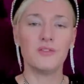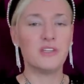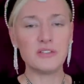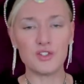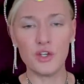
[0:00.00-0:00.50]

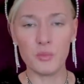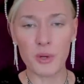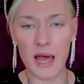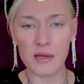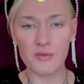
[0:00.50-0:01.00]
This new
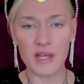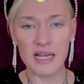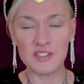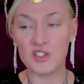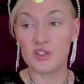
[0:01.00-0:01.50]
brand of
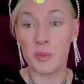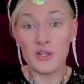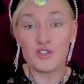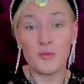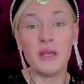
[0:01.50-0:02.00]
theirs is
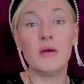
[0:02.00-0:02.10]
supposed to be